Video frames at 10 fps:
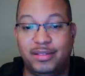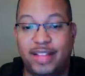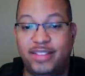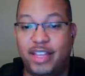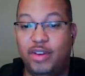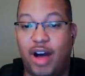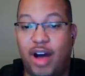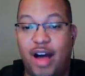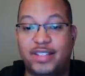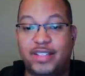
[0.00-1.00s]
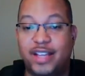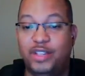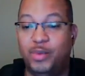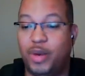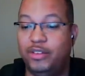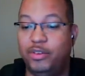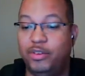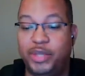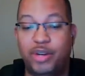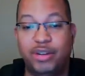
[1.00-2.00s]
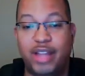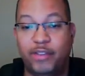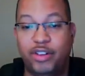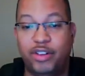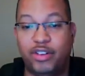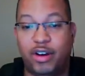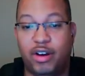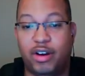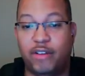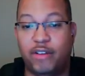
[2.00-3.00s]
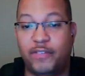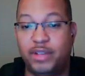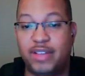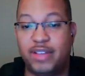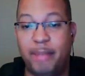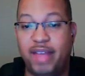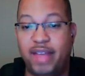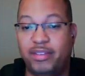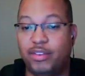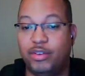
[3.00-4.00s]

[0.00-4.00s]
Let's say you all of a sudden you want to do Pure Leverage on a full-time basis,